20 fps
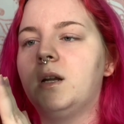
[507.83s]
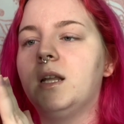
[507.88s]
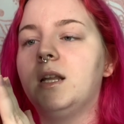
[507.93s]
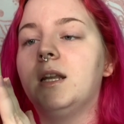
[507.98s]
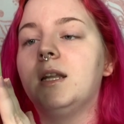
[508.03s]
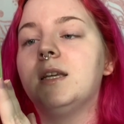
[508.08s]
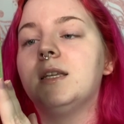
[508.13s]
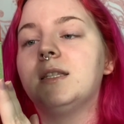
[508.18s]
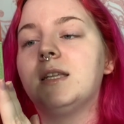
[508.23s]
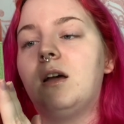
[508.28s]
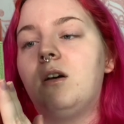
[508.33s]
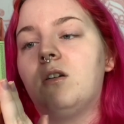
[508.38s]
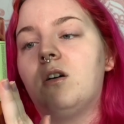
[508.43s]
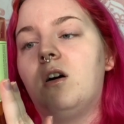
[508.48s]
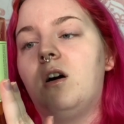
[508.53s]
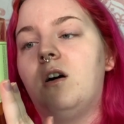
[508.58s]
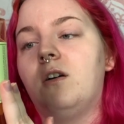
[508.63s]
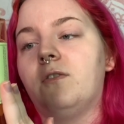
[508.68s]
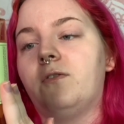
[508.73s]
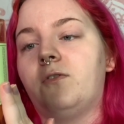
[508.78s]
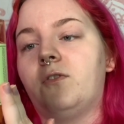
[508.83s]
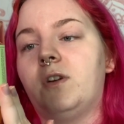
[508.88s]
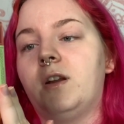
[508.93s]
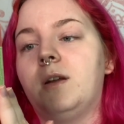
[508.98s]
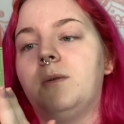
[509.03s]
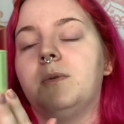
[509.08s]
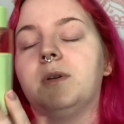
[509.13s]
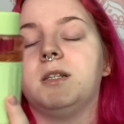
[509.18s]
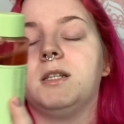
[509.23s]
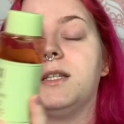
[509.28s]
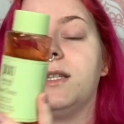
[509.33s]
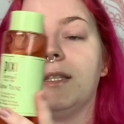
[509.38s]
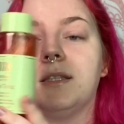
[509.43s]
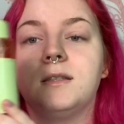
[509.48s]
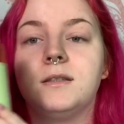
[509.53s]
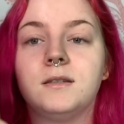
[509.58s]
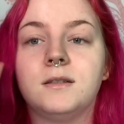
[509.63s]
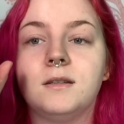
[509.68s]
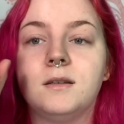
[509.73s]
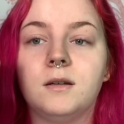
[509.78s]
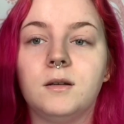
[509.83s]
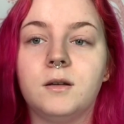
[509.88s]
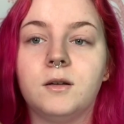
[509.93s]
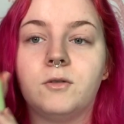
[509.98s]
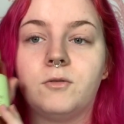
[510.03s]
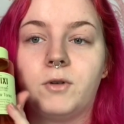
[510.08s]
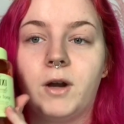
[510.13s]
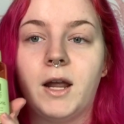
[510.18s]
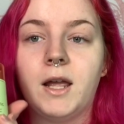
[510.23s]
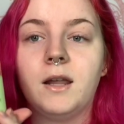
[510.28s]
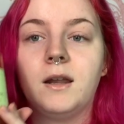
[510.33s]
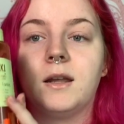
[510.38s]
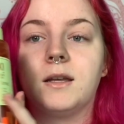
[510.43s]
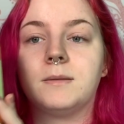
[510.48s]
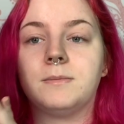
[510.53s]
It is alcohol free, which is great,